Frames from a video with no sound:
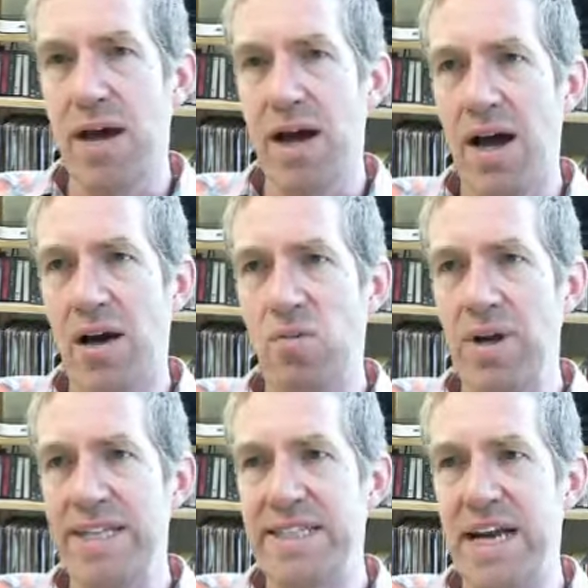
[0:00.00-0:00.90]

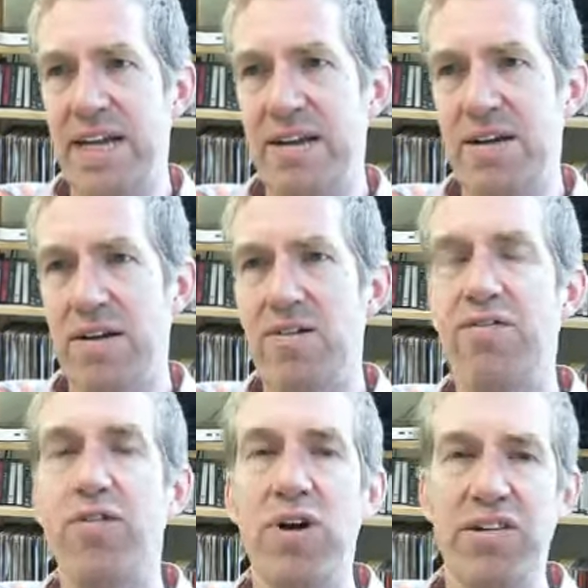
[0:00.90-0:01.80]

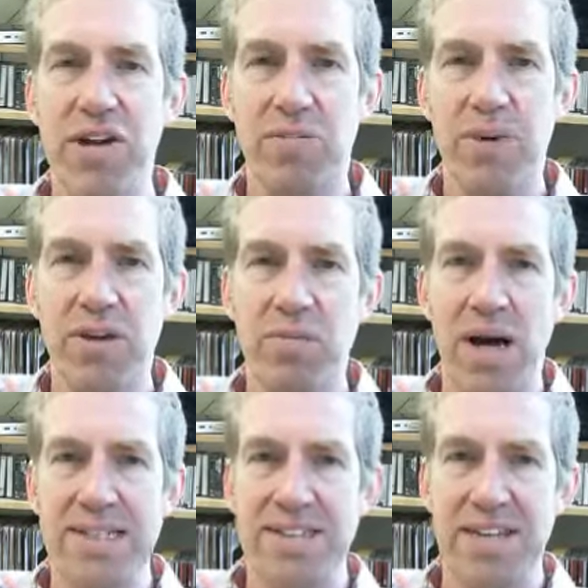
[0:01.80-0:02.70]
for example, you
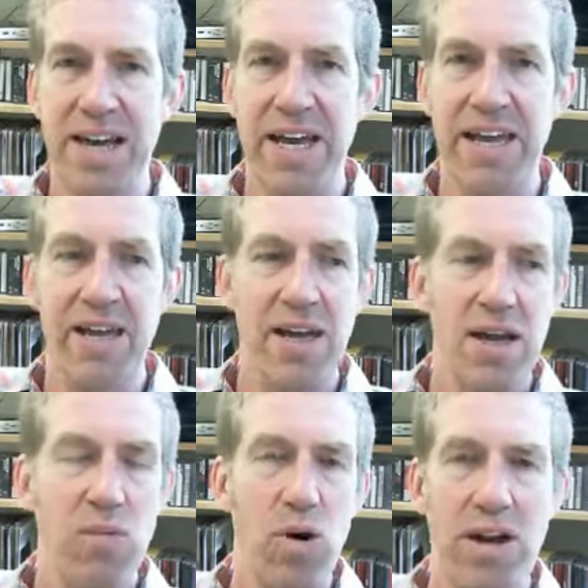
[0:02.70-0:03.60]
might say,
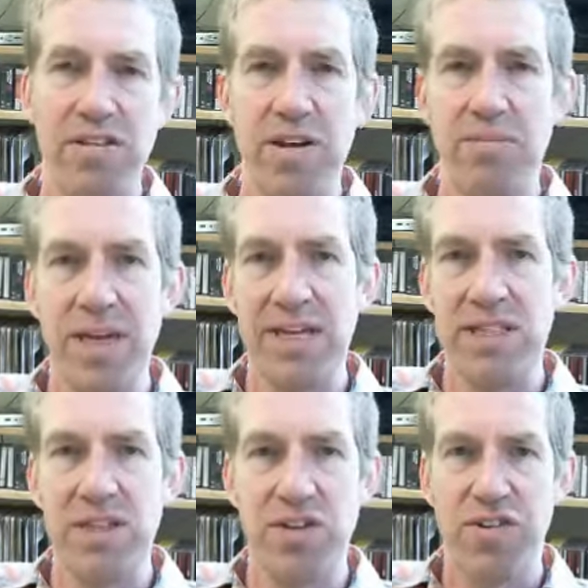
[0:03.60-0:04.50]
what does it
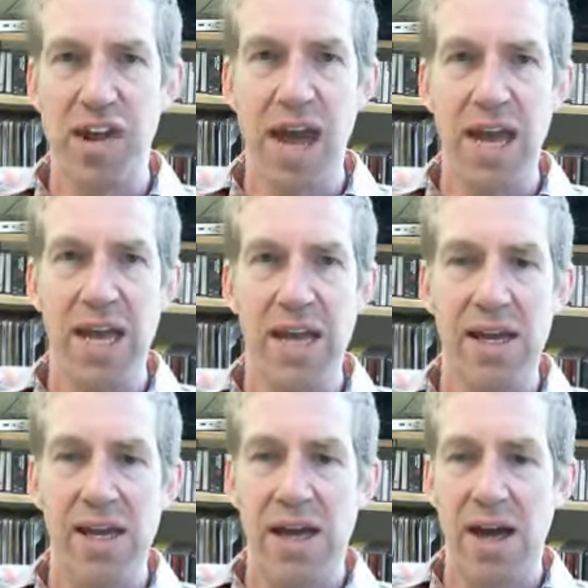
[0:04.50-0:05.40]
mean to
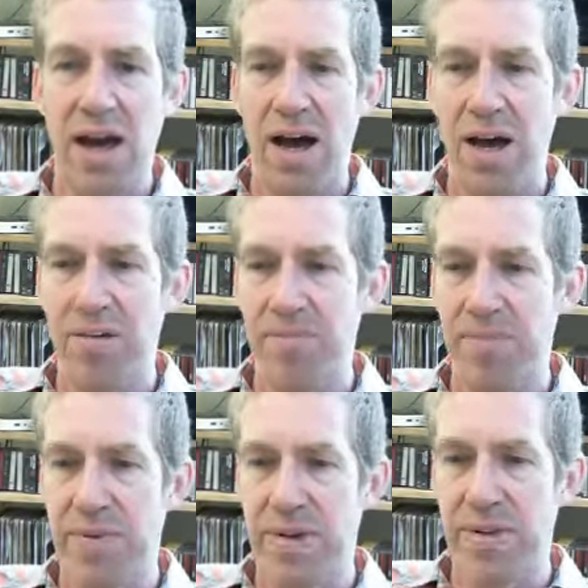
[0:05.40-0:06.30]
say
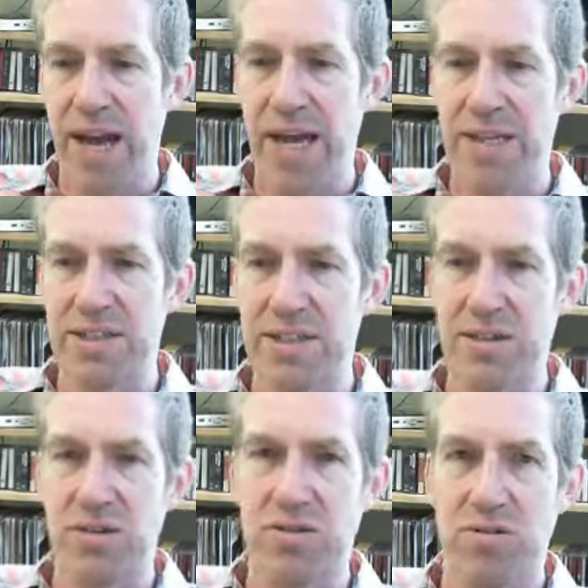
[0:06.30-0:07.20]
that,
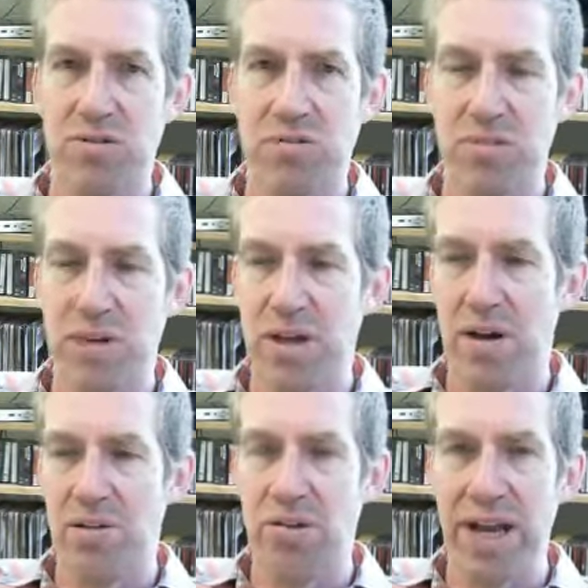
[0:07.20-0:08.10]
you
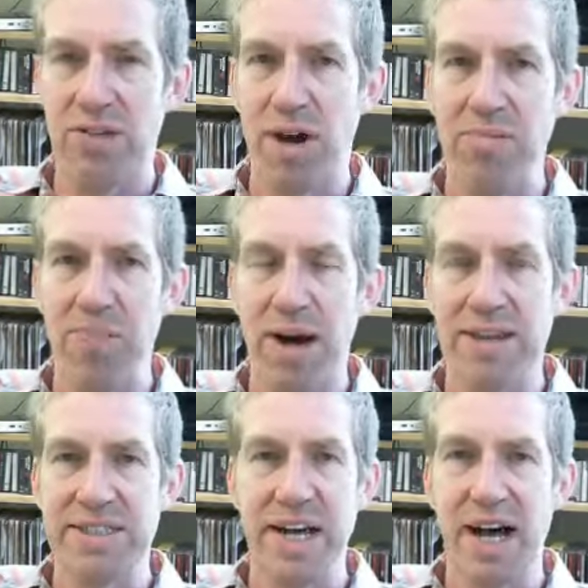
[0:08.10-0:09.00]
know,
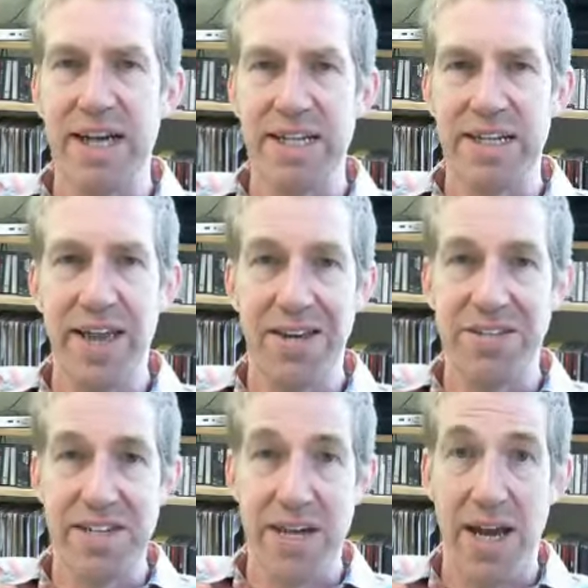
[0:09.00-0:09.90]
great-grandpa died
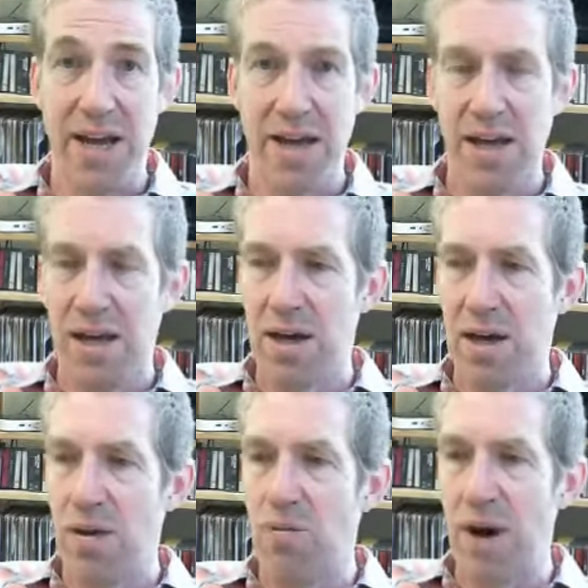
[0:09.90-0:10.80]
yesterday?
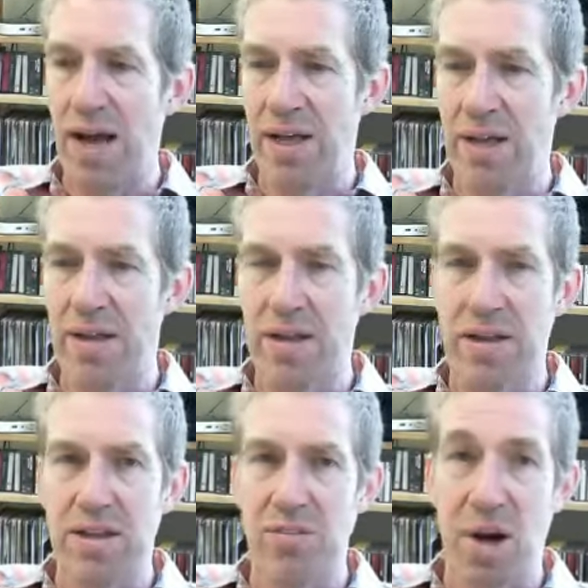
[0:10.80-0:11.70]

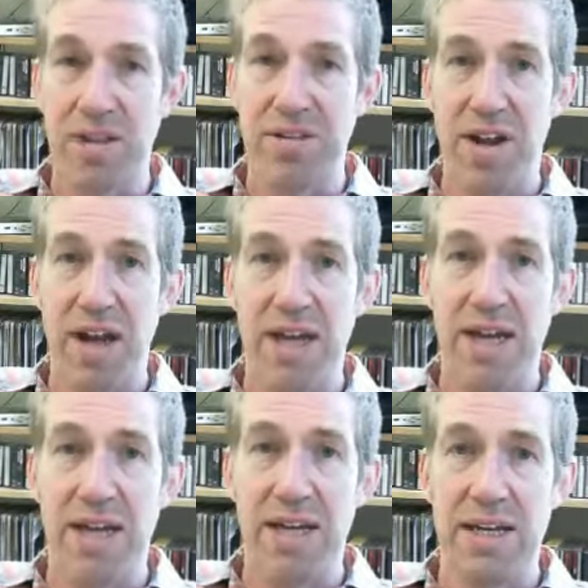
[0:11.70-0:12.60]
Well, you might
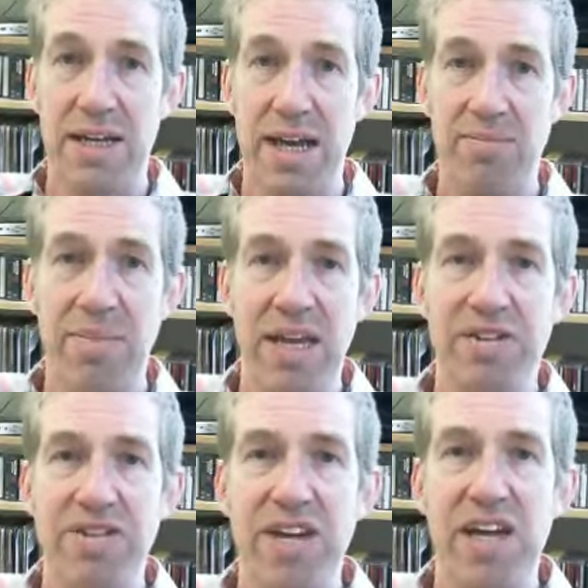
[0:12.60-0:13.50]
say, it
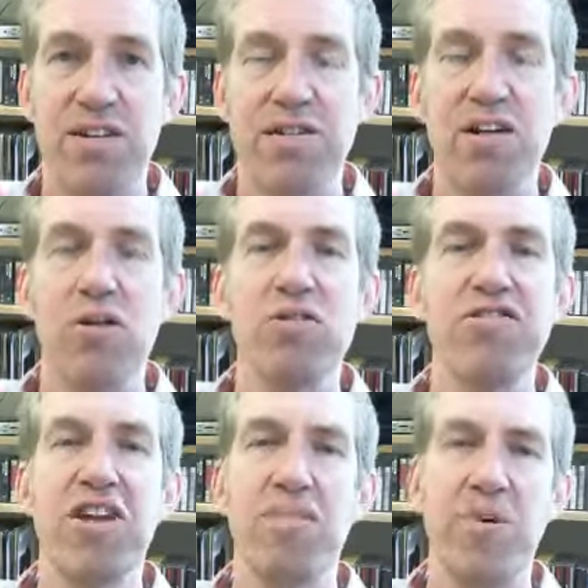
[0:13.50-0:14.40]
means his soul
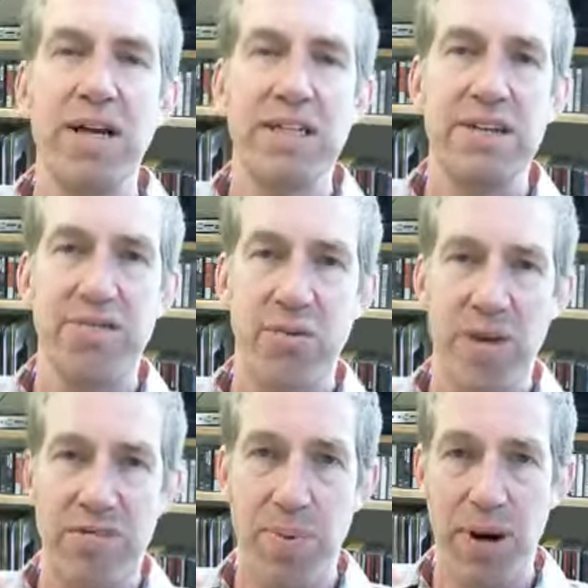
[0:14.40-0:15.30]
separated from
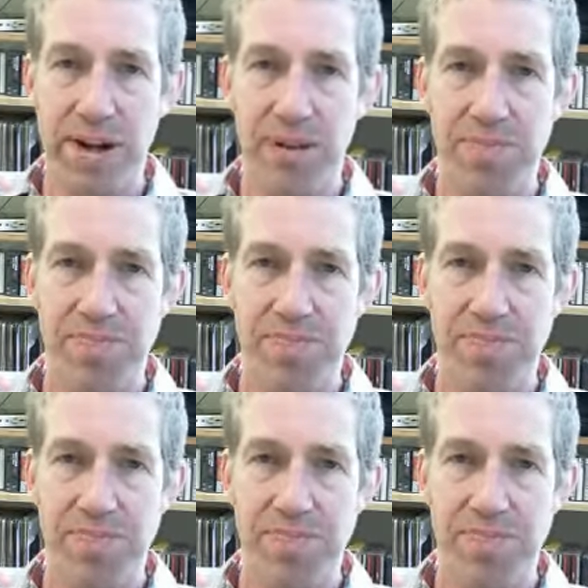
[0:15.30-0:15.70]
his body.